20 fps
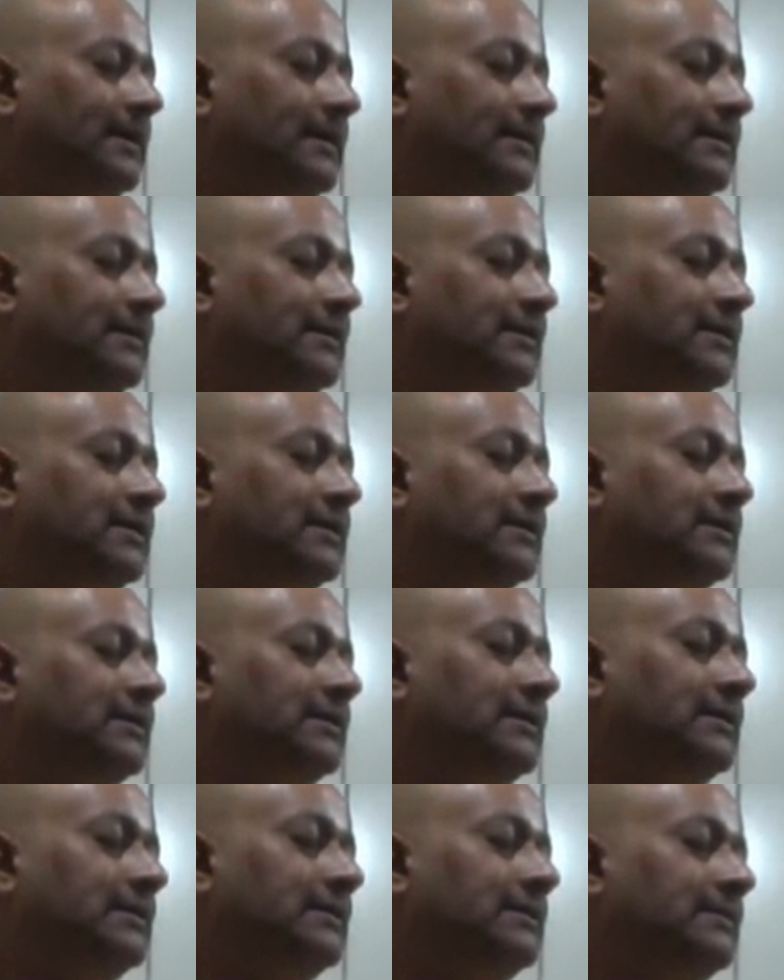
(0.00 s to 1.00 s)

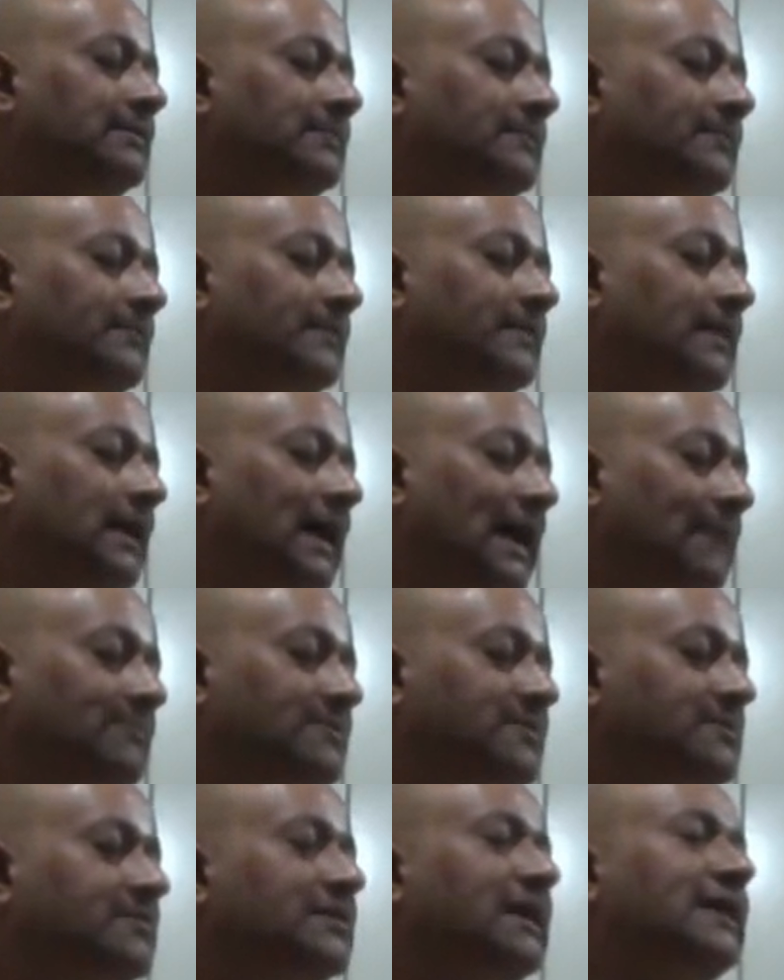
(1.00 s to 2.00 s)
the
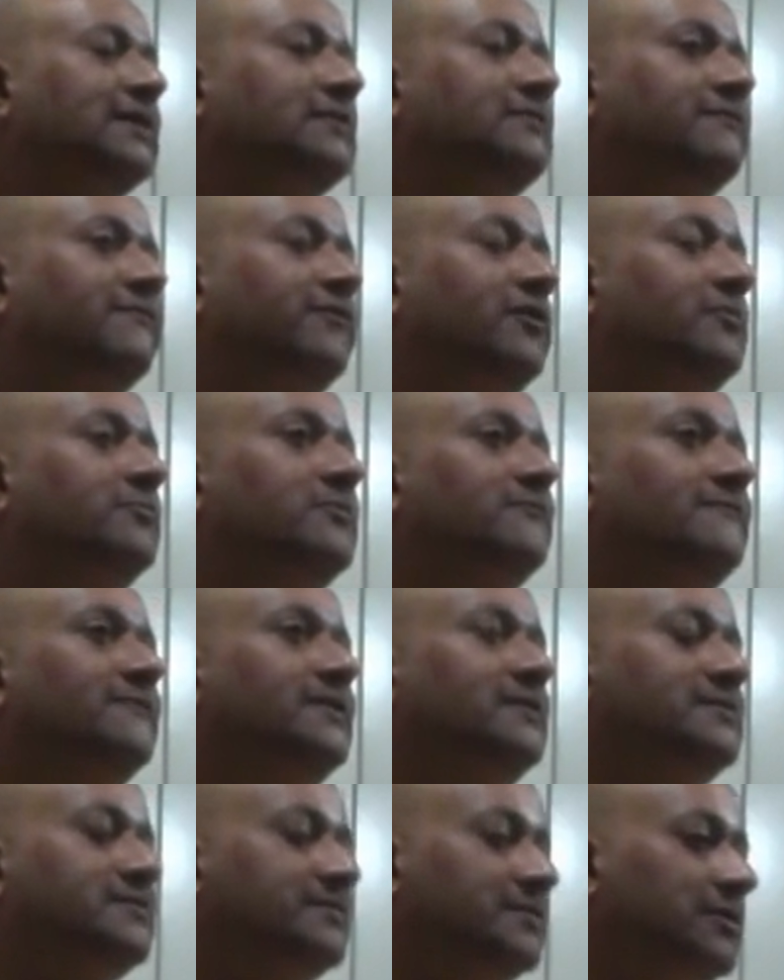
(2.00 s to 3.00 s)
abstract form of
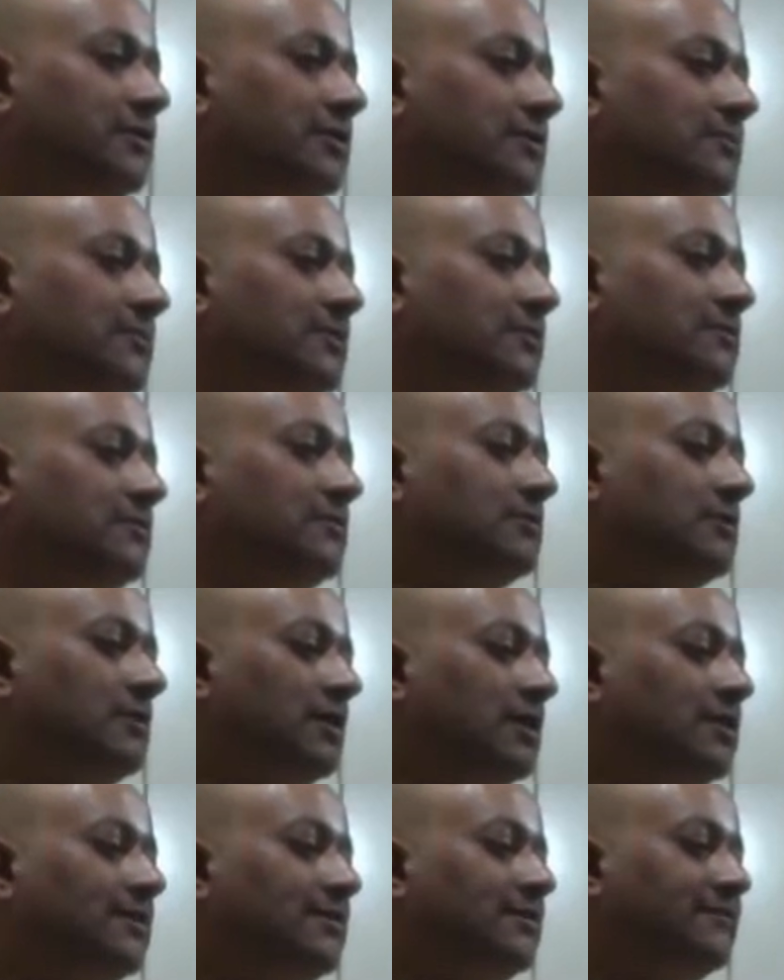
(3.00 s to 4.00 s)
it, Sri Aurobindo
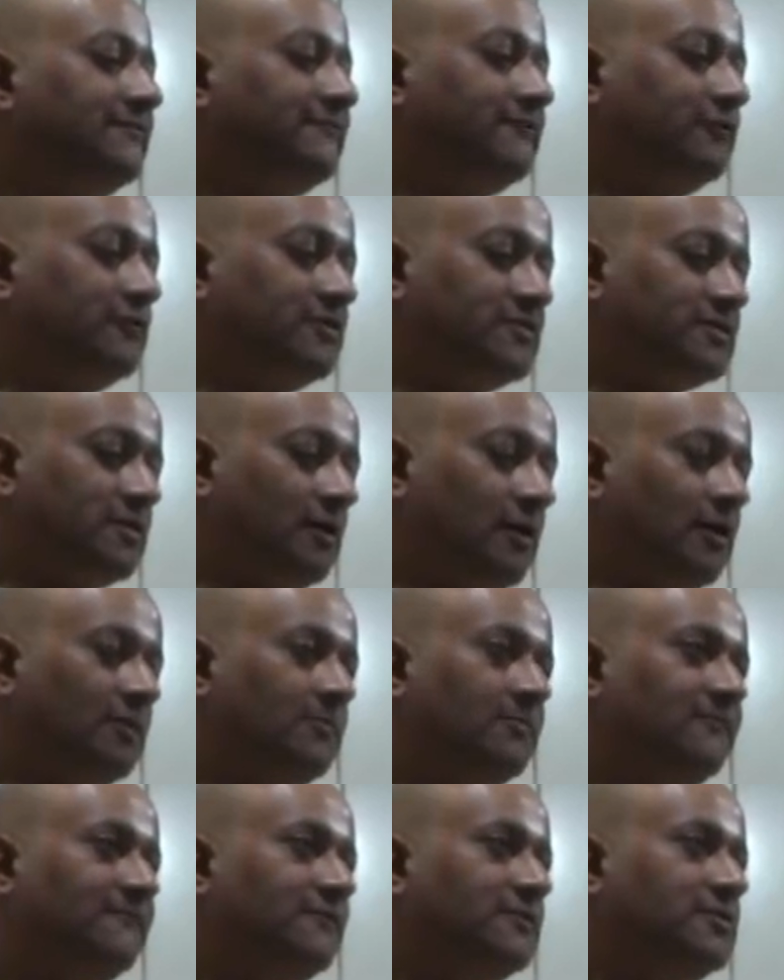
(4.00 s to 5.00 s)
called it the force
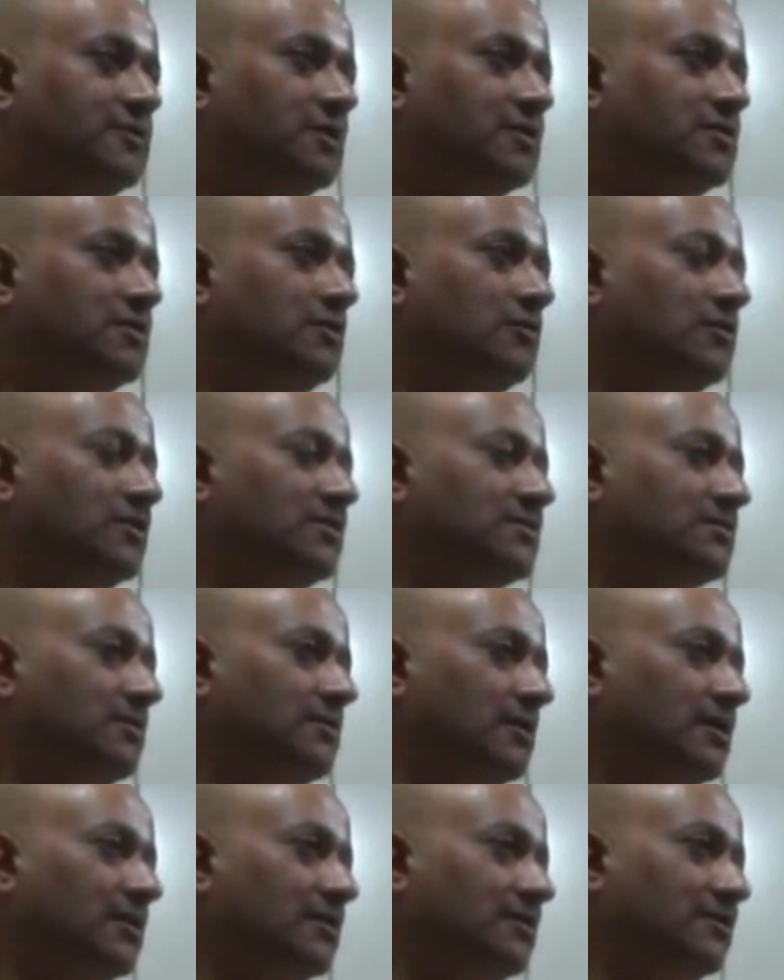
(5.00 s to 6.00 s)
long before George Lucas
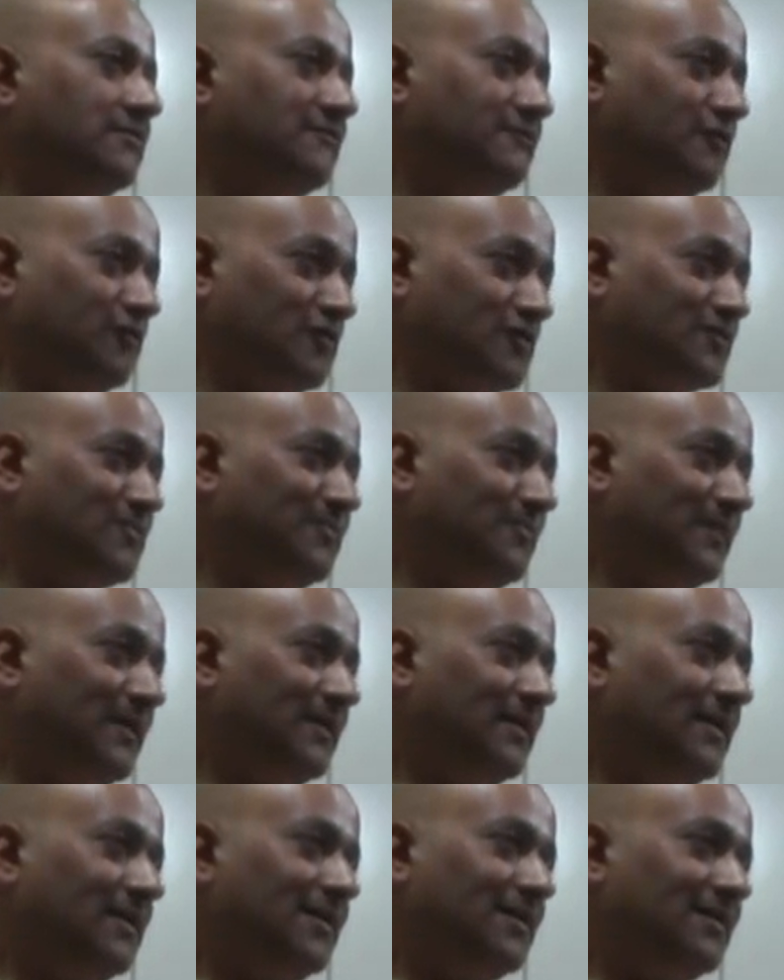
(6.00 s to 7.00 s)
called it the force.
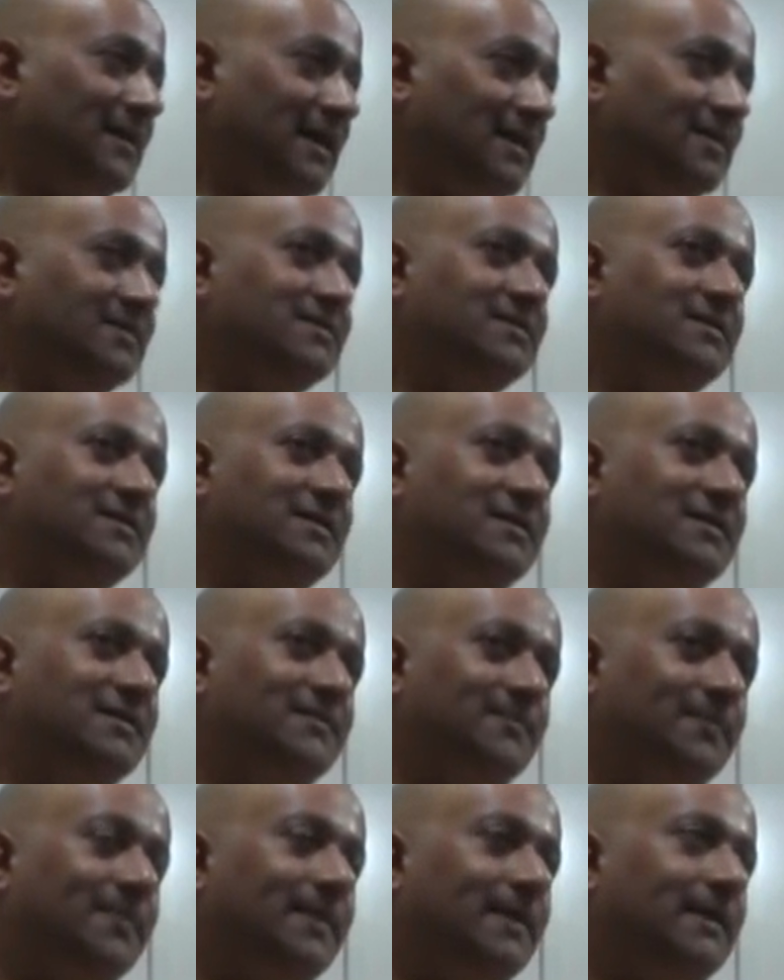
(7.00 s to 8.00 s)
That is
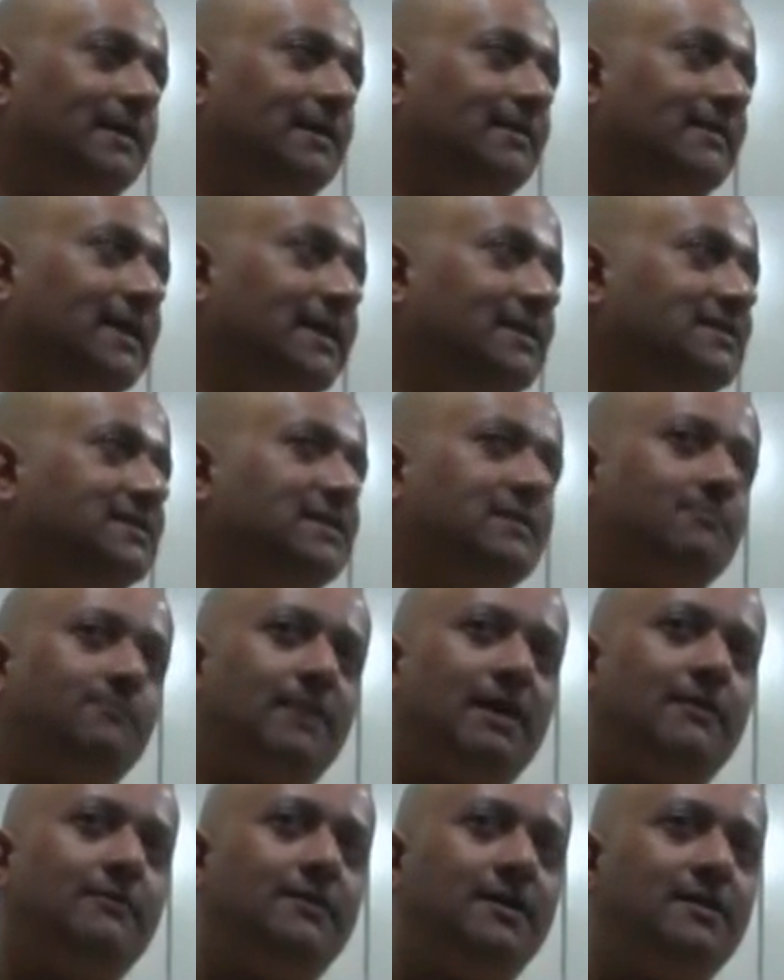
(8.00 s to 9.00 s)
the
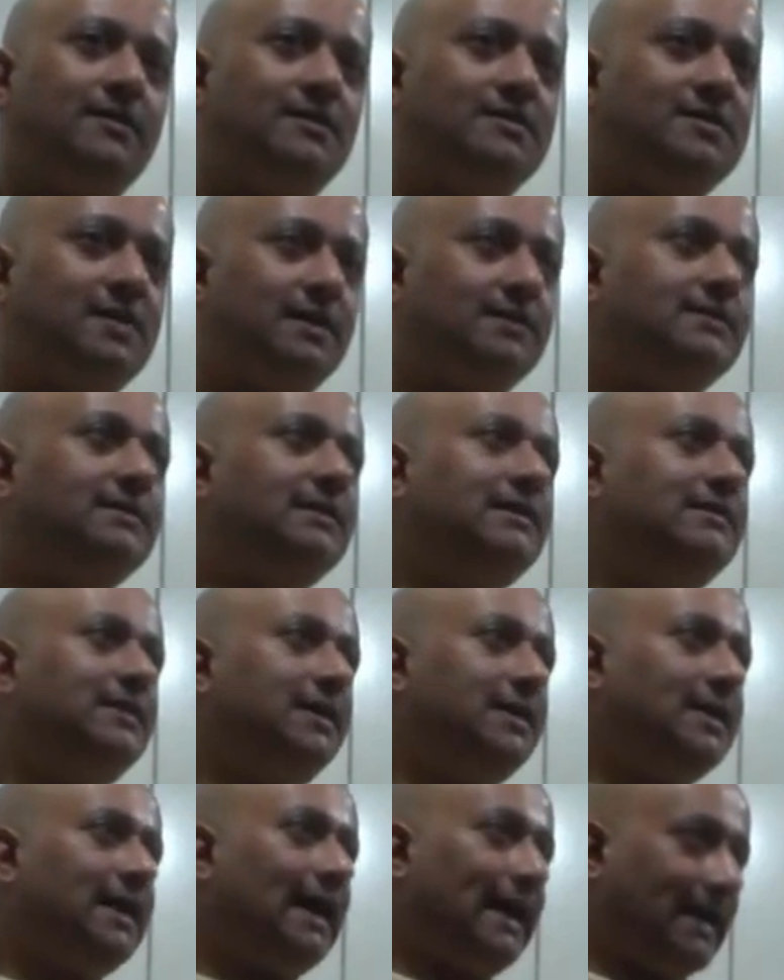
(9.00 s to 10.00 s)
power, the Shakti
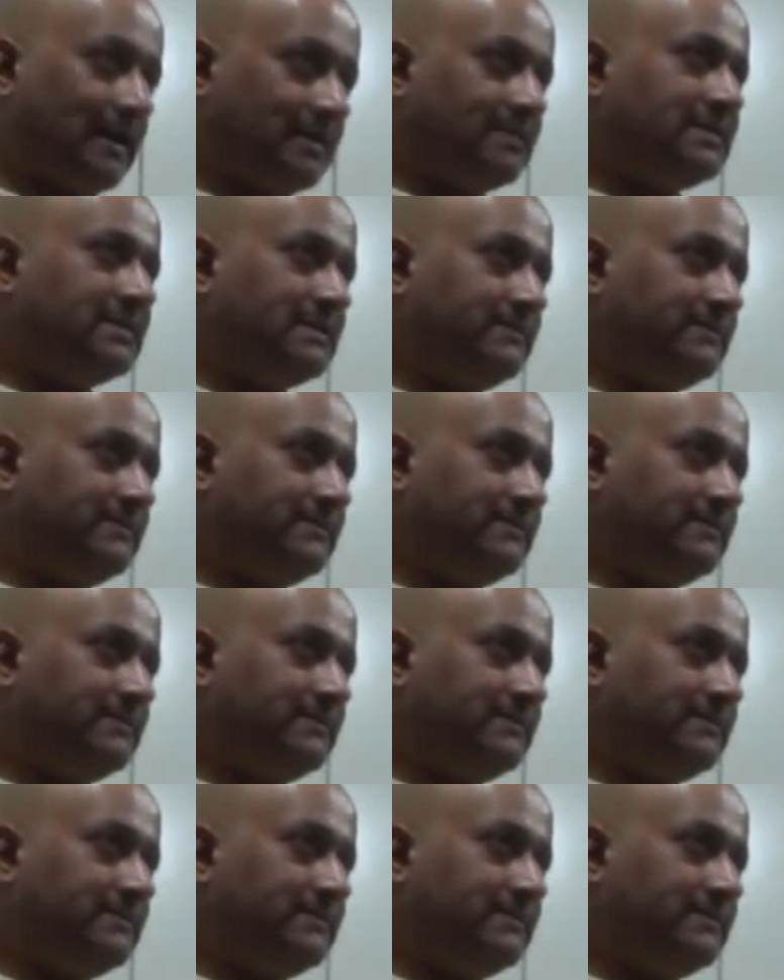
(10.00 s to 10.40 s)
that acts,